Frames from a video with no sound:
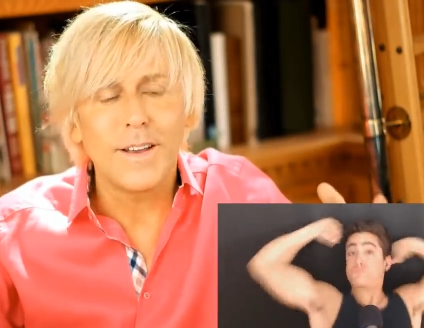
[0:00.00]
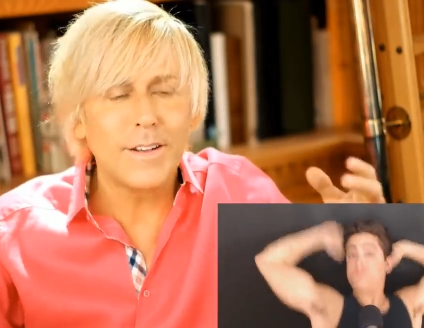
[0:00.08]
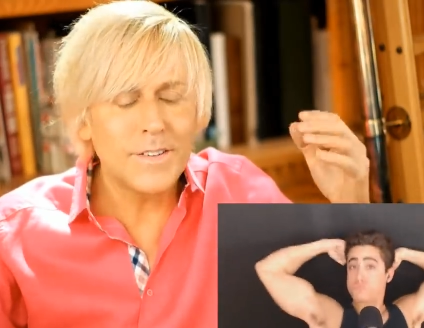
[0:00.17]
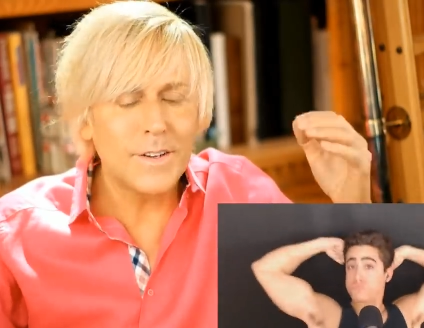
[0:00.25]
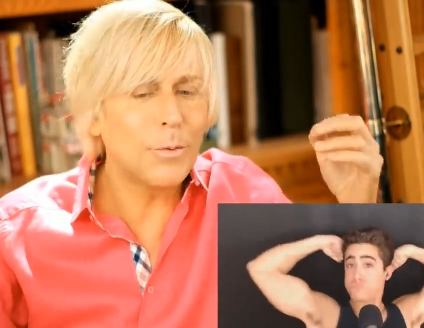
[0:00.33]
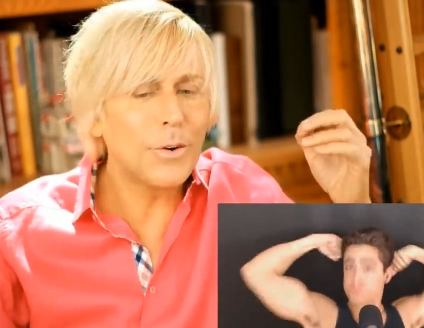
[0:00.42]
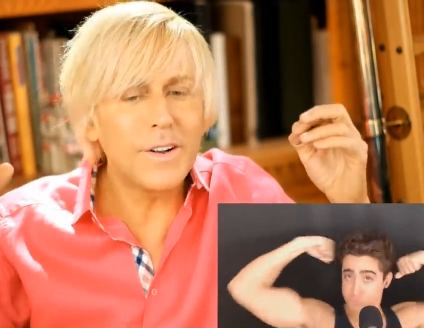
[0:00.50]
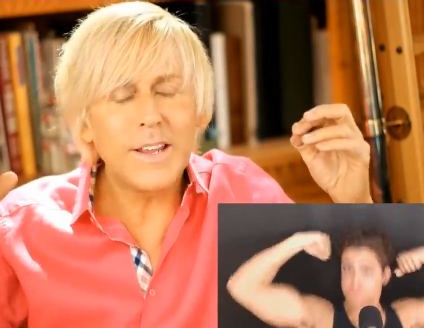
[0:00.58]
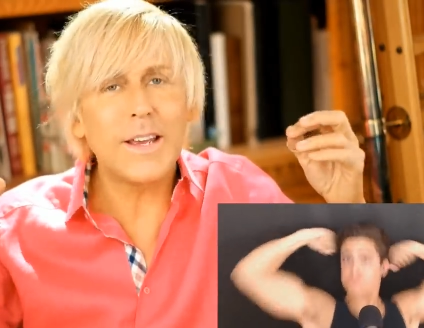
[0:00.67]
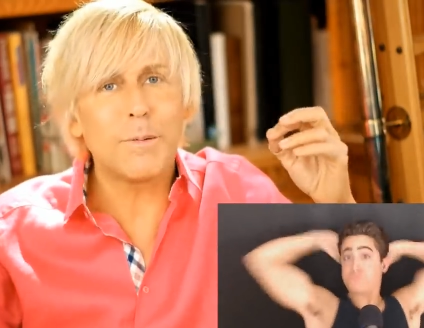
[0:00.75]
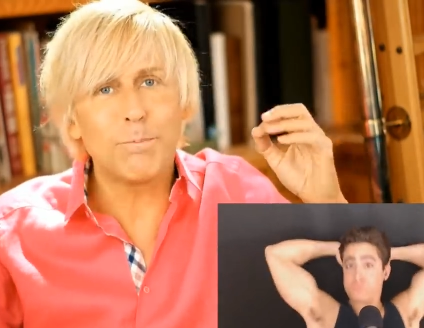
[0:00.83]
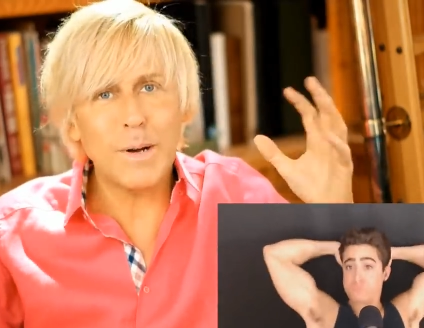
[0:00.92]
Speaker 1: And in order
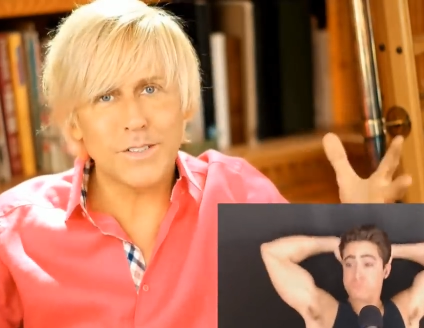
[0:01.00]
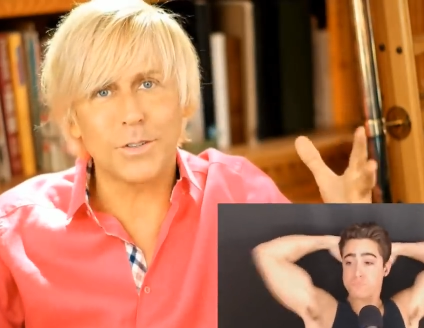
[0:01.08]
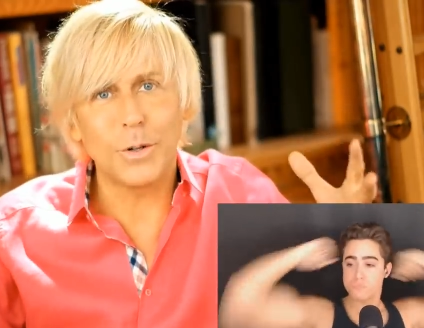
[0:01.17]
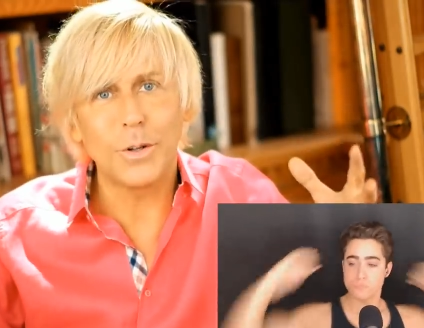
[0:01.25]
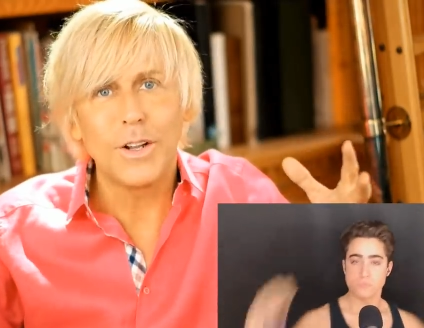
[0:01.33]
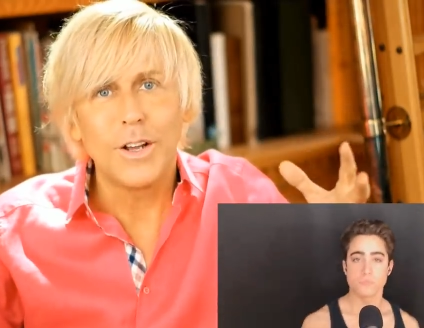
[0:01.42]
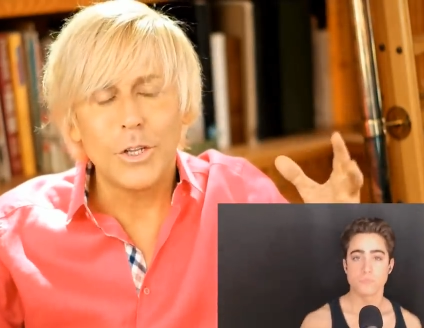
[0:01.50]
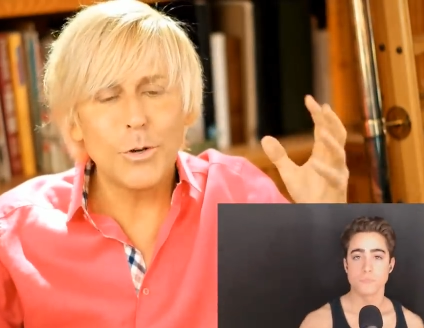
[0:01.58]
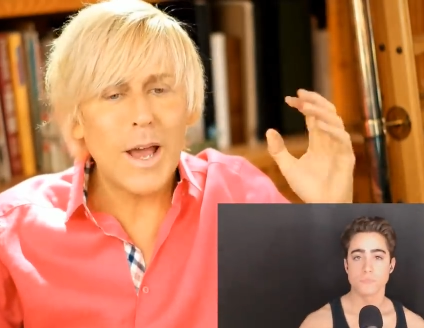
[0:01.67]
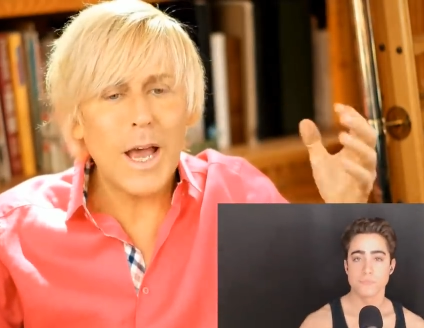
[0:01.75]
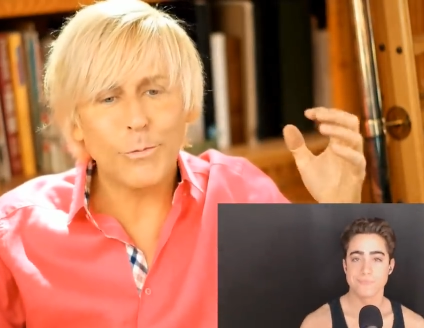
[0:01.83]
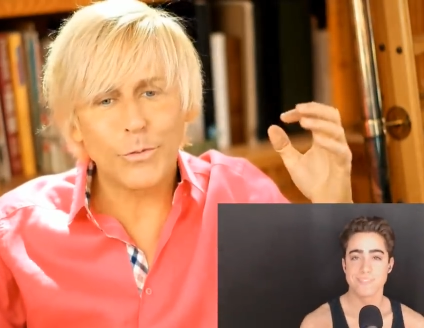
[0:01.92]
to get muscle,
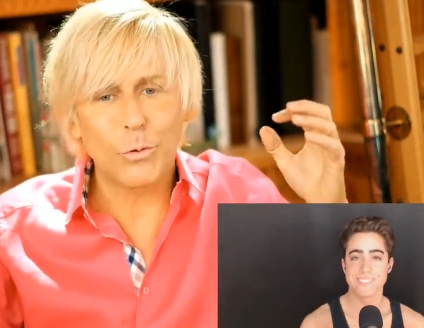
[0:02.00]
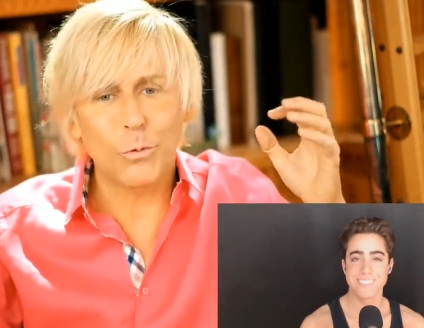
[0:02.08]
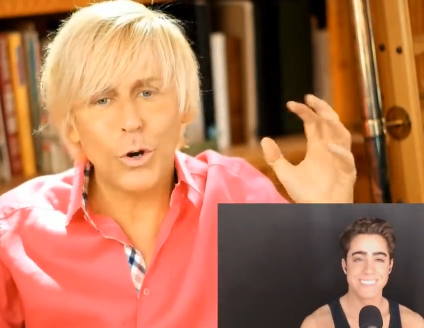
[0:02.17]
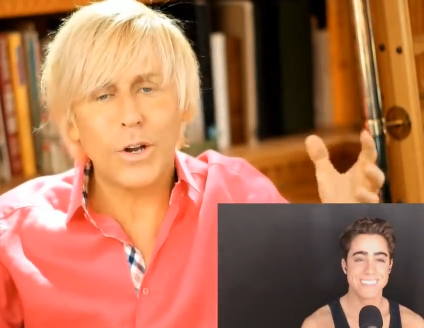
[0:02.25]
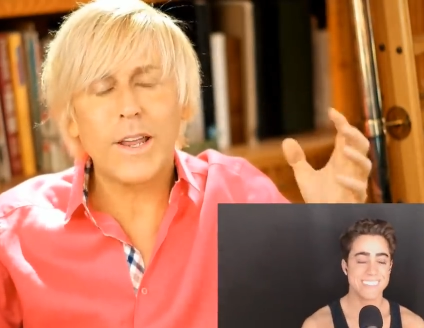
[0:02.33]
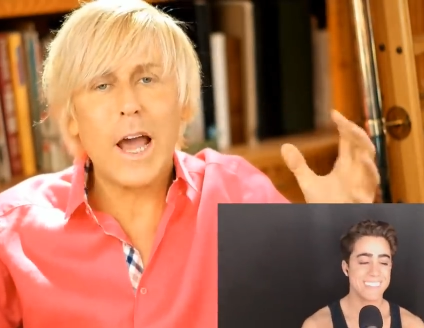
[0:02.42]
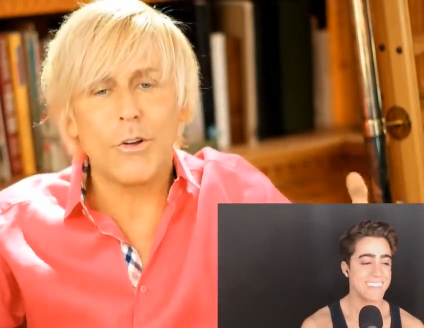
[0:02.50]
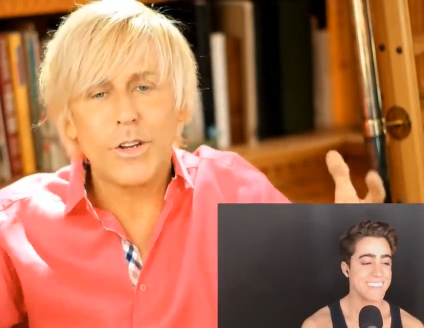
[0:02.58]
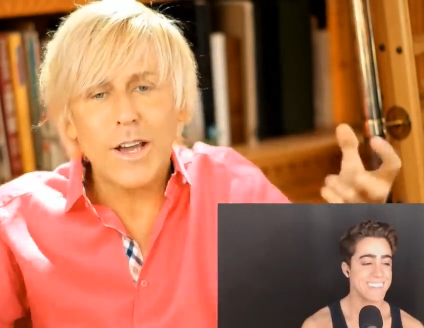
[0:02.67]
you have to work out.